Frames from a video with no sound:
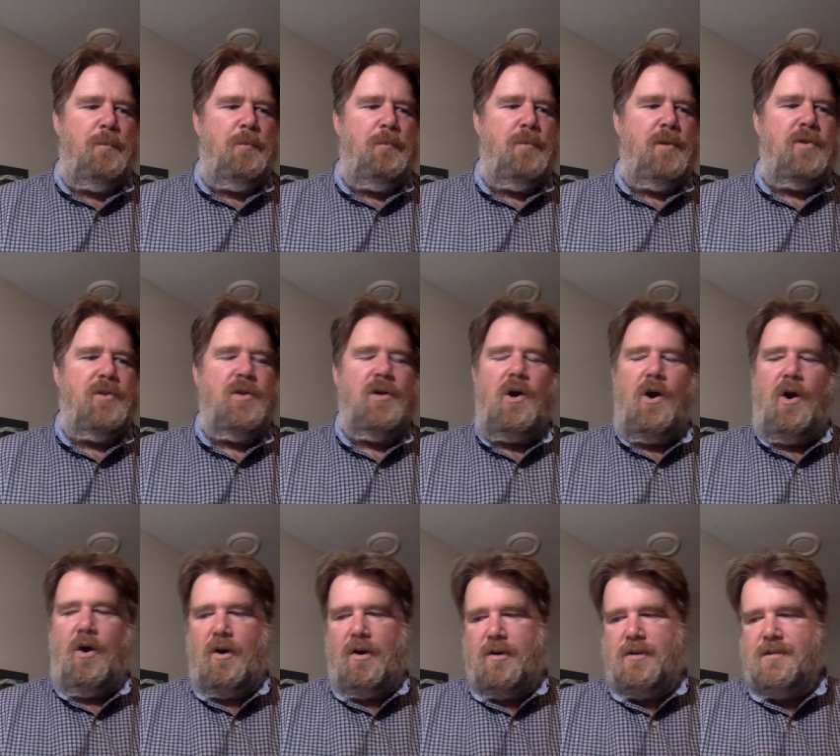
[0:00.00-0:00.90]
but the
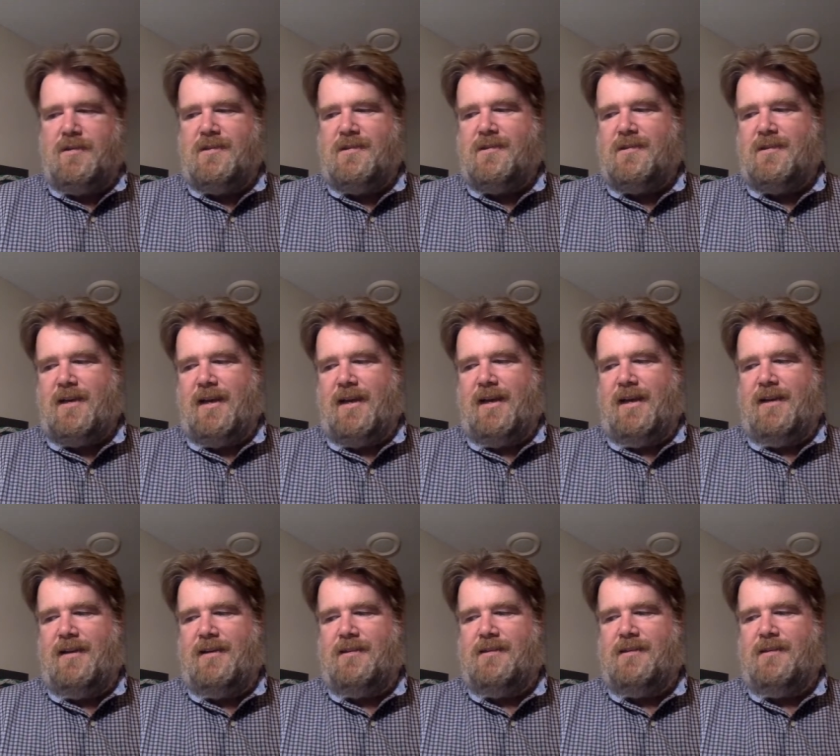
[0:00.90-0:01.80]
cards
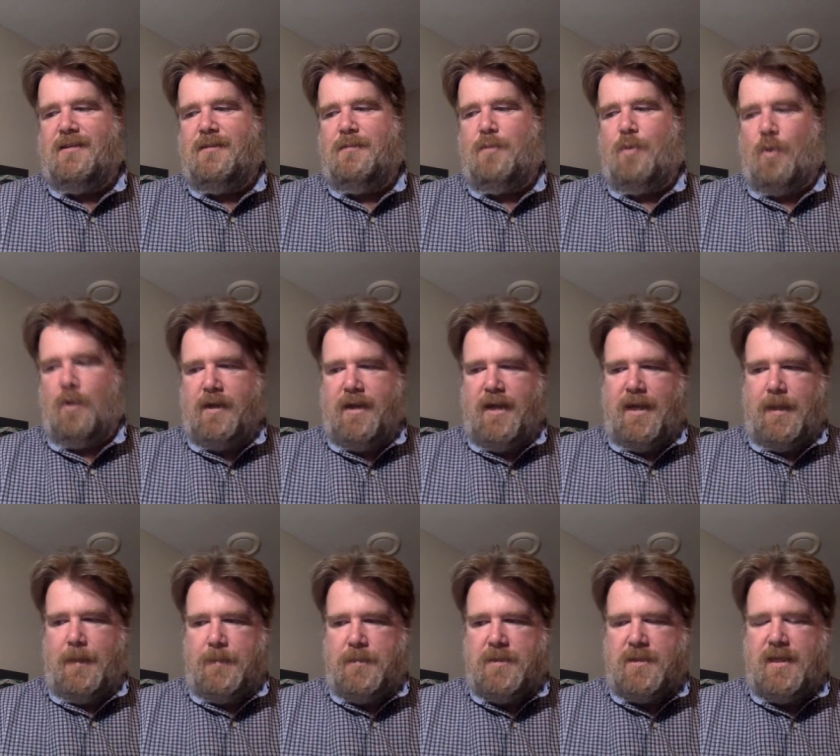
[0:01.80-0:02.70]
and the board
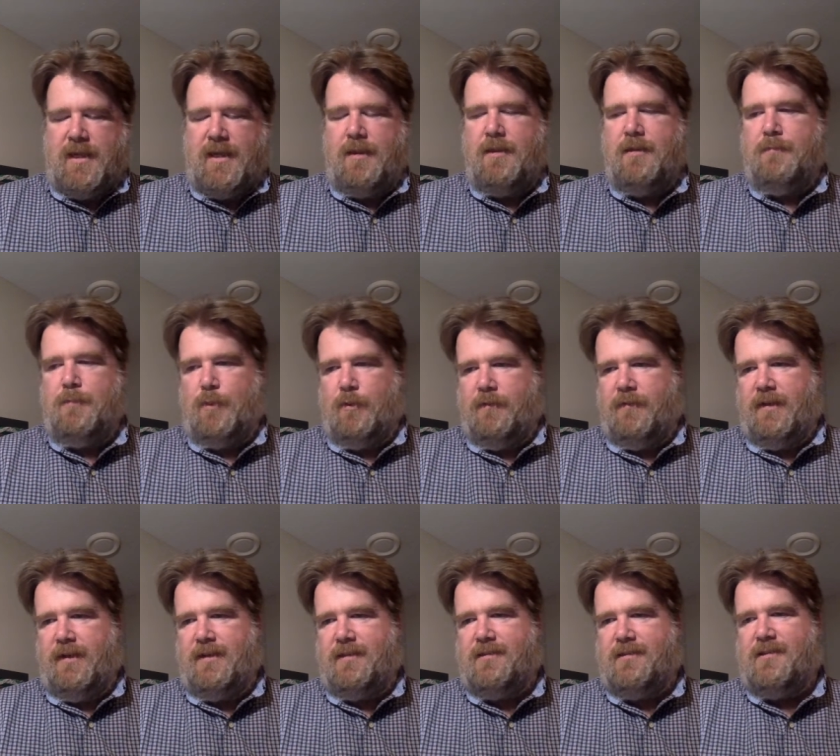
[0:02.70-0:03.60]
games and the
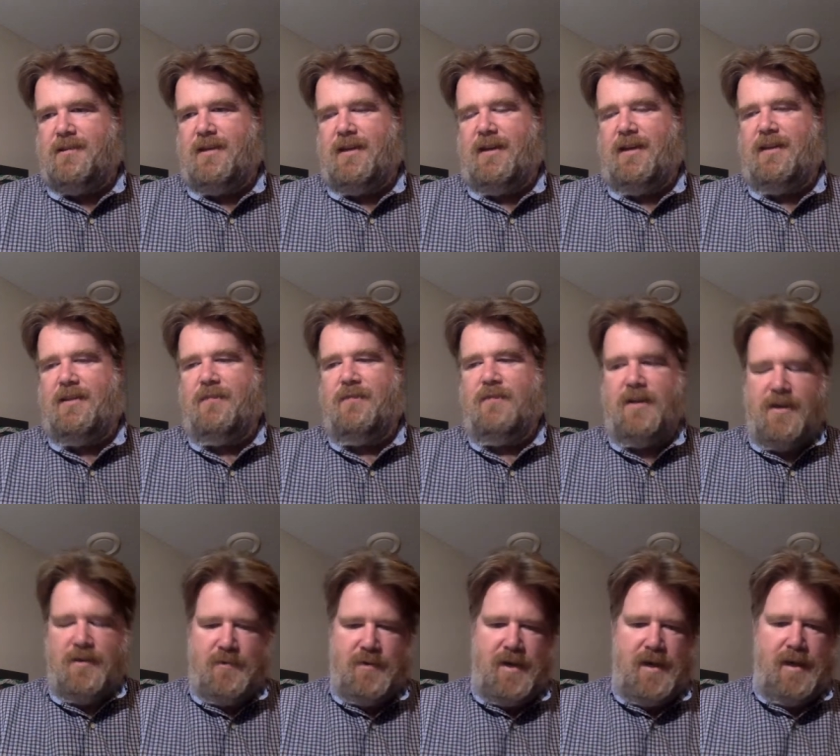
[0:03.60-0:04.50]
movies and the
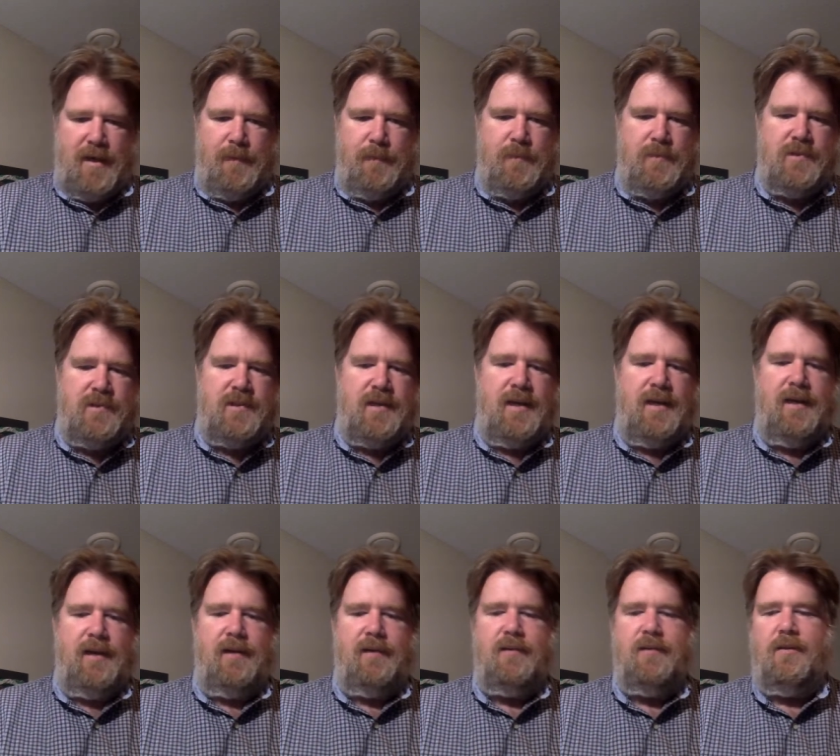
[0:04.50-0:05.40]
video games
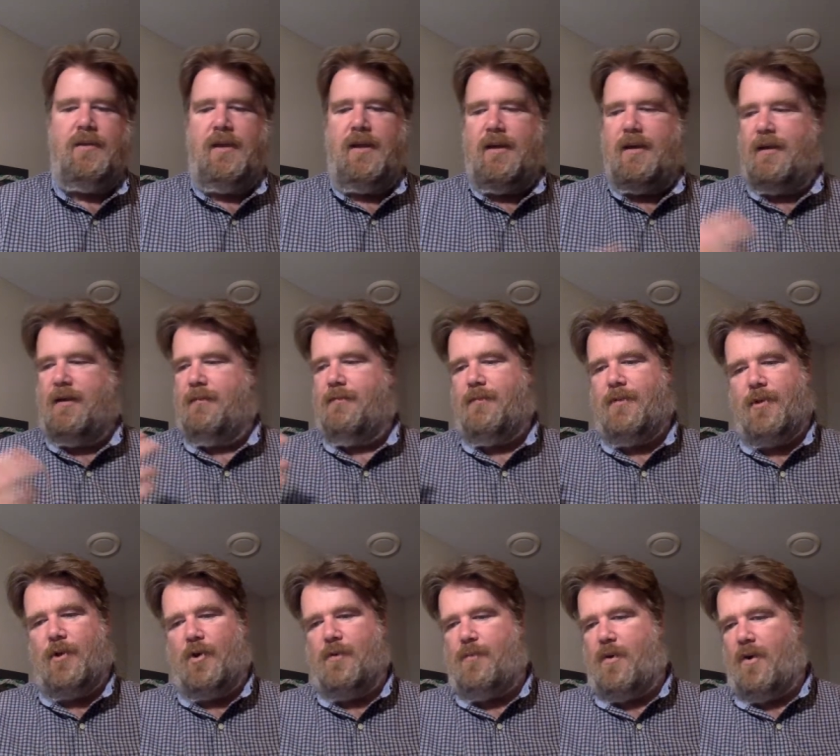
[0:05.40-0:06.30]
and the
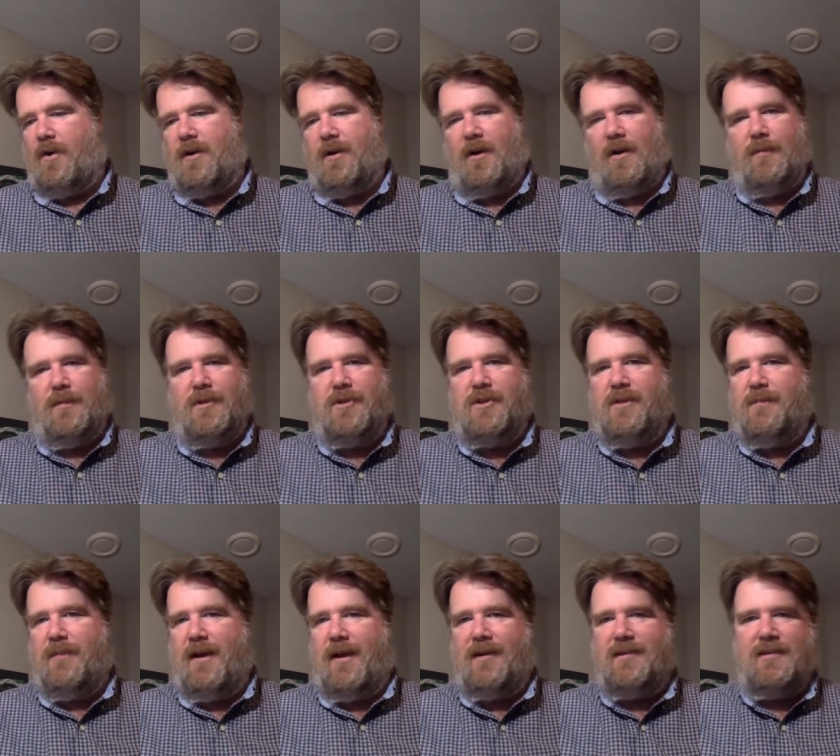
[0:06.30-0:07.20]
third-party RPG
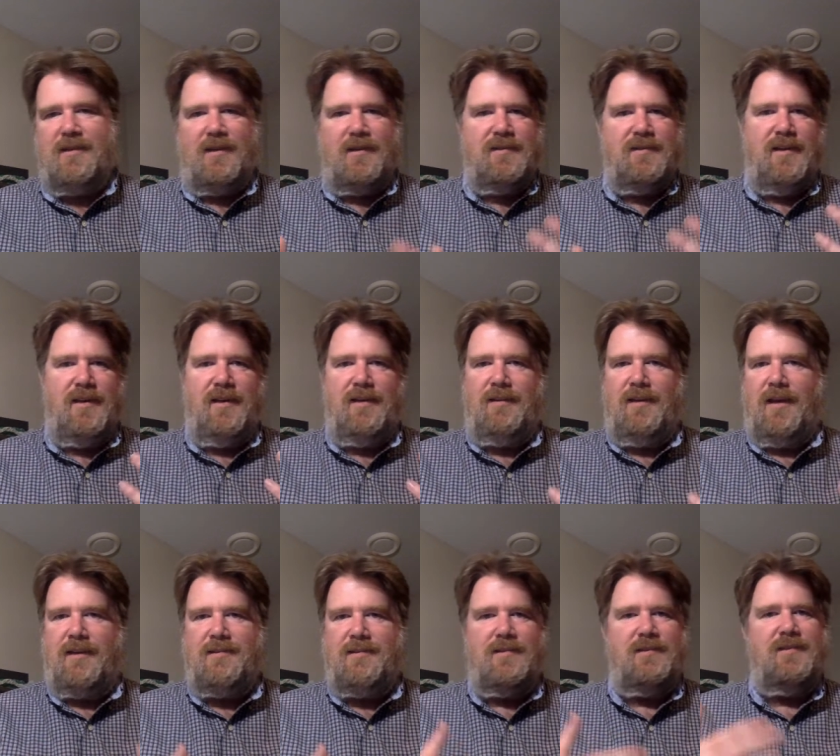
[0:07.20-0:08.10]
mags that contain
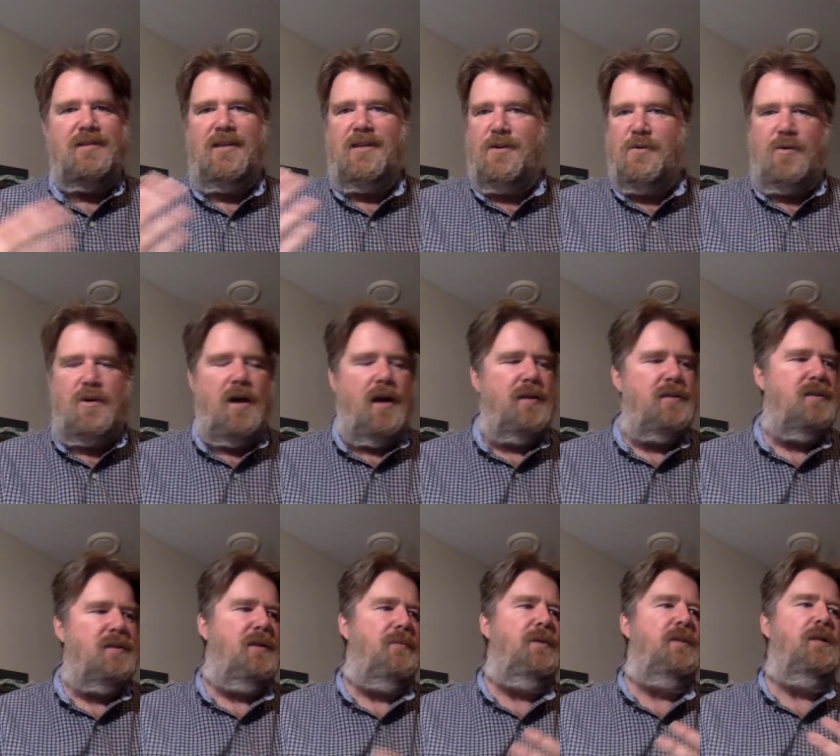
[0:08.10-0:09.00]
licensed EU
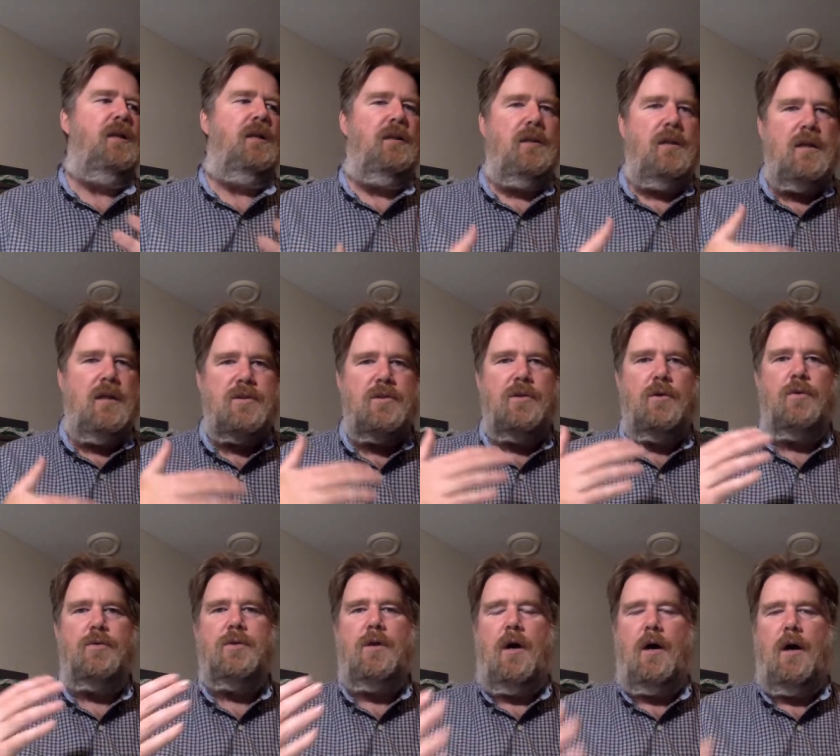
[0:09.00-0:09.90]
content. The list
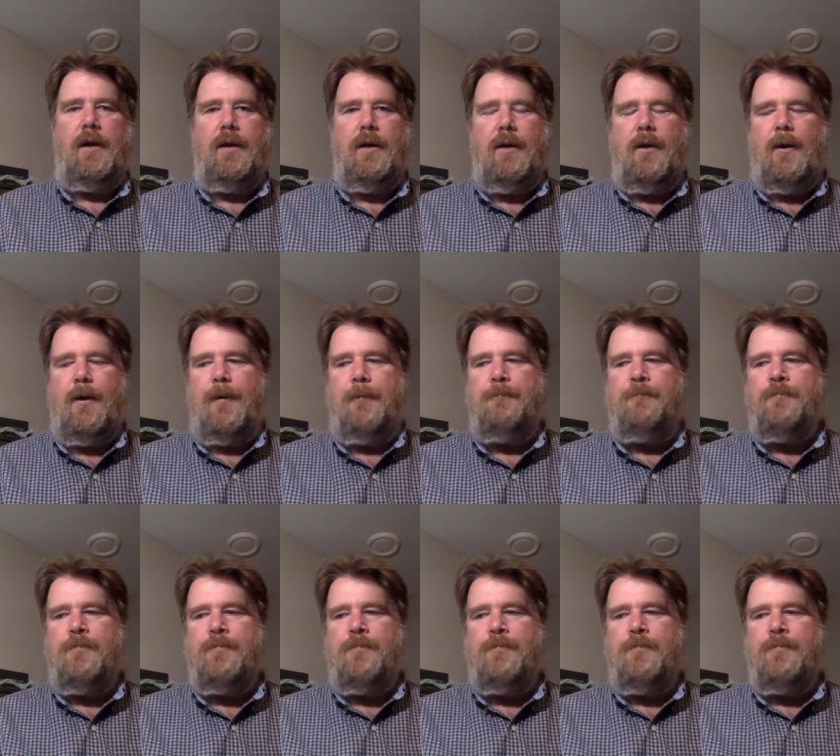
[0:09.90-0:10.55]
goes on and on.